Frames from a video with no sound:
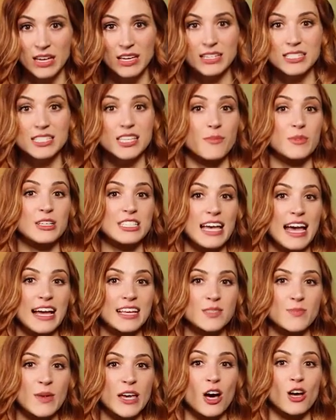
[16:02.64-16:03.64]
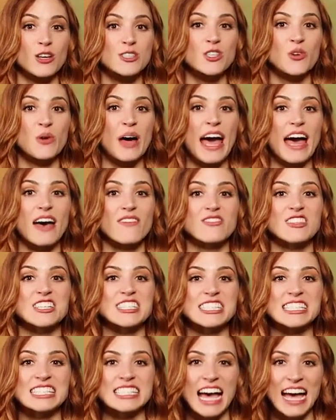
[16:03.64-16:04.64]
Some attacks may also have the
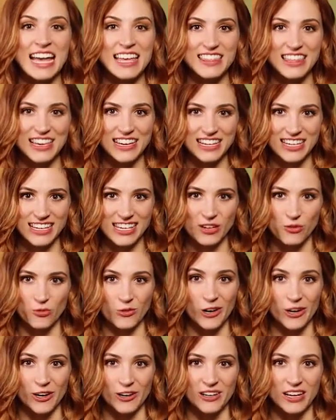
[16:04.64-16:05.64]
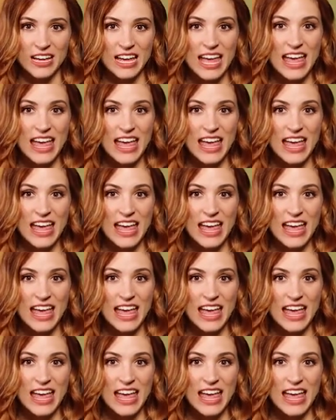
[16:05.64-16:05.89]
scything keyword.